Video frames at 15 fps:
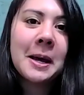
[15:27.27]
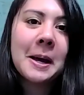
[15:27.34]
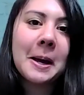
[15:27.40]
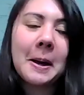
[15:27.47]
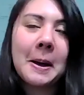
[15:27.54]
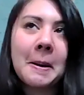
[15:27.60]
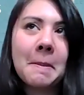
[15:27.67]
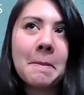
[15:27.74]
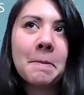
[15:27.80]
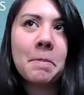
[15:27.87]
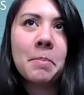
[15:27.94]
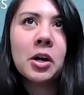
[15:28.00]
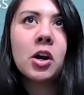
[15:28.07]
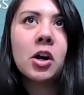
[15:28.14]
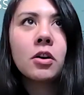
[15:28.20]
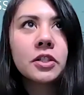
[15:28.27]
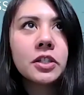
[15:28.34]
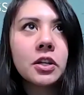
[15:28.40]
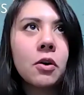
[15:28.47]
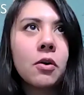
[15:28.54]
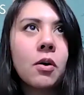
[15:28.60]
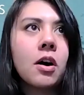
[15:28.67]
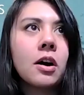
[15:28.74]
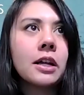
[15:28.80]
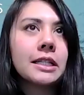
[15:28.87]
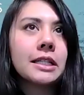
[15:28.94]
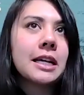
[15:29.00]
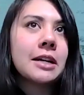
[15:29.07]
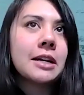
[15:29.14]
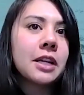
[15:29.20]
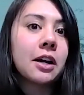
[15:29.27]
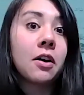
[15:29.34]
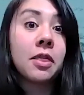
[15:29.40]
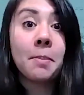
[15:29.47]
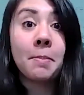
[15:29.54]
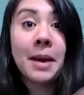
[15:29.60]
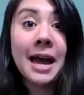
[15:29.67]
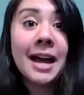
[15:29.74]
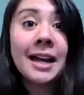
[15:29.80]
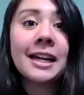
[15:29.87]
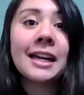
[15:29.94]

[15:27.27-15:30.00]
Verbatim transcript: Yes. But also it sounds like on the back